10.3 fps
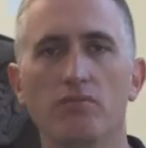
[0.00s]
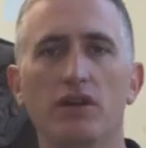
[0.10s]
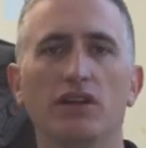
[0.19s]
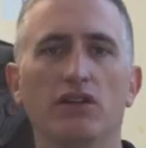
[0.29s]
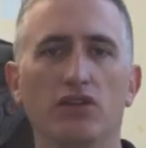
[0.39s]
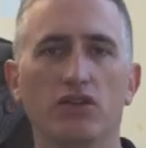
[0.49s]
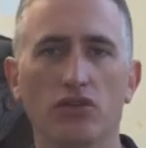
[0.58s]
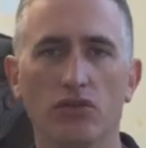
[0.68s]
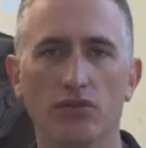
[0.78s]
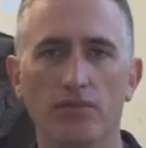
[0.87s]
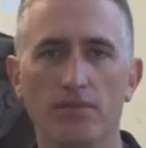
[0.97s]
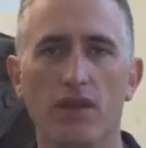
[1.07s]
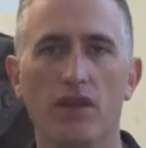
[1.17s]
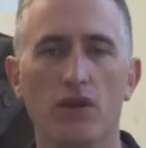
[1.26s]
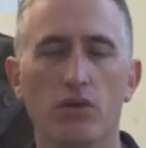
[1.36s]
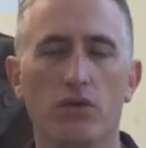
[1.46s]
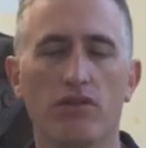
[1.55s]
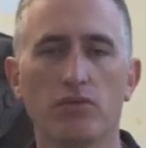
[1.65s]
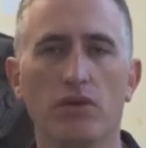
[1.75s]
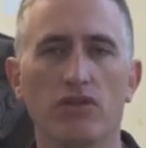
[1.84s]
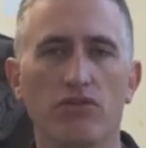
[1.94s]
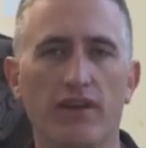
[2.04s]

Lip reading: Matilda II. We're at the Military